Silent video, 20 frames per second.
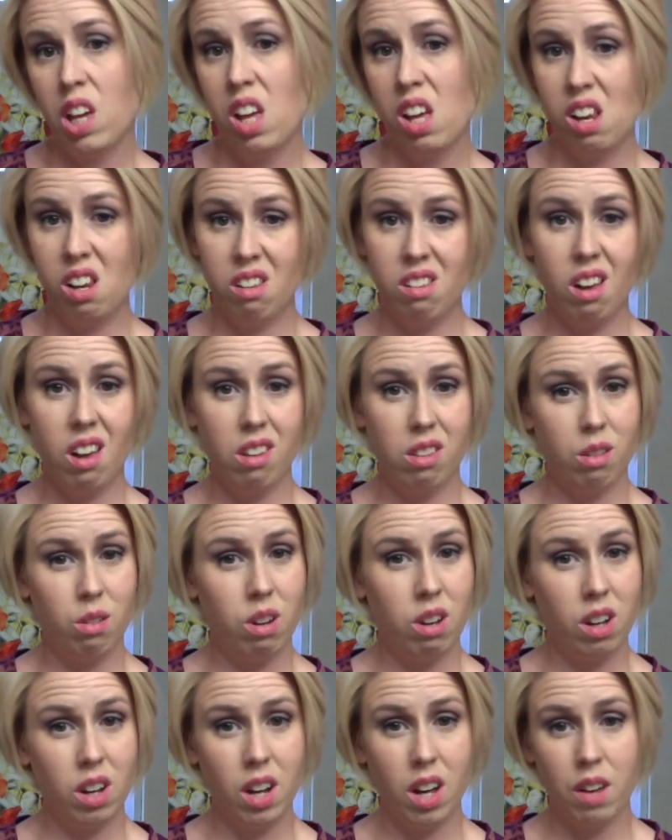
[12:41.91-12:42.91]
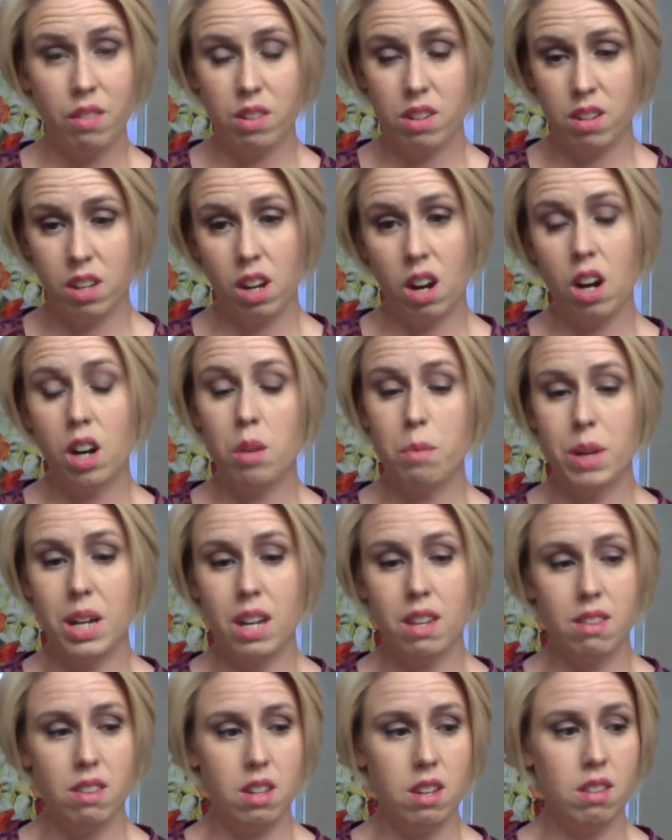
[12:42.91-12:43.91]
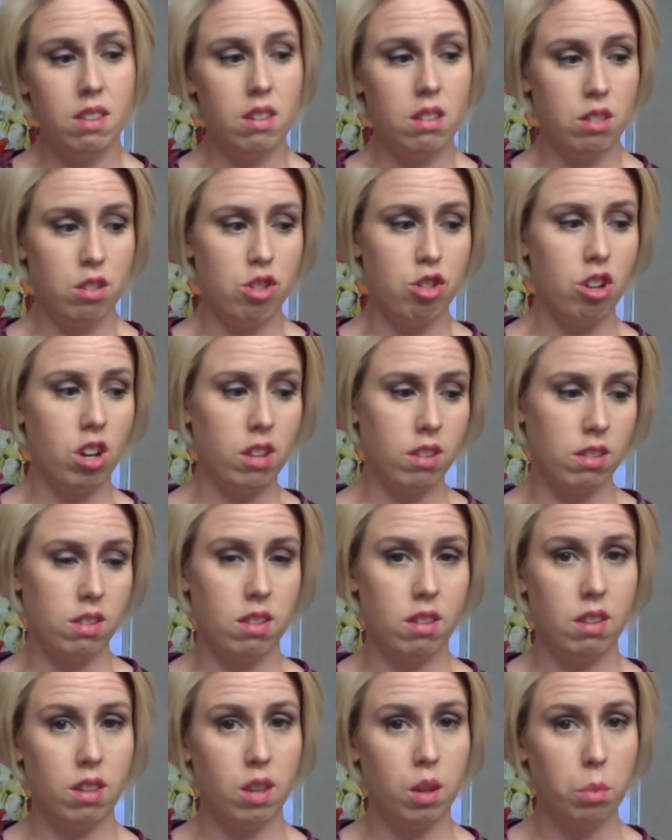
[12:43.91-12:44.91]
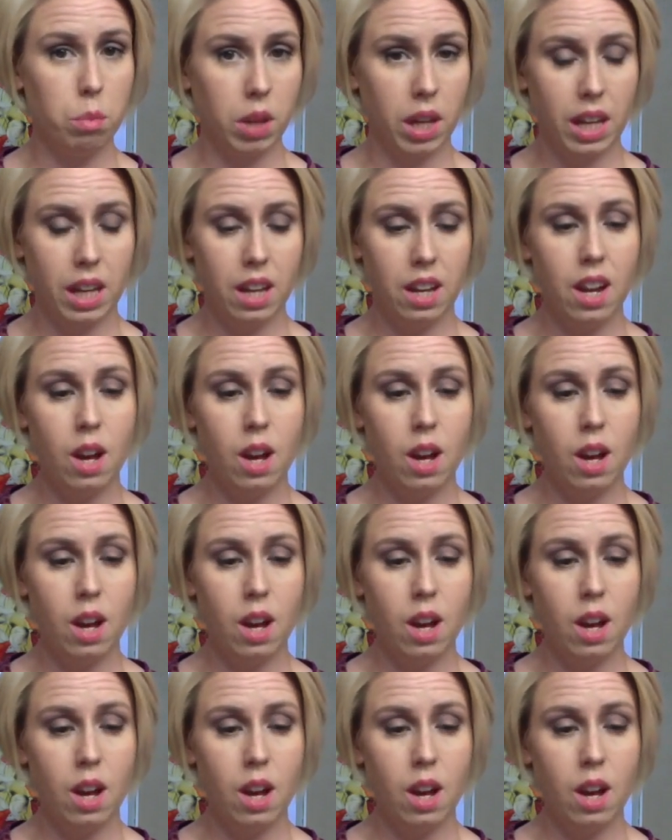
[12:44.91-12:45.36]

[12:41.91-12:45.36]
and it's also not going to have a tiara because this is just the blanket.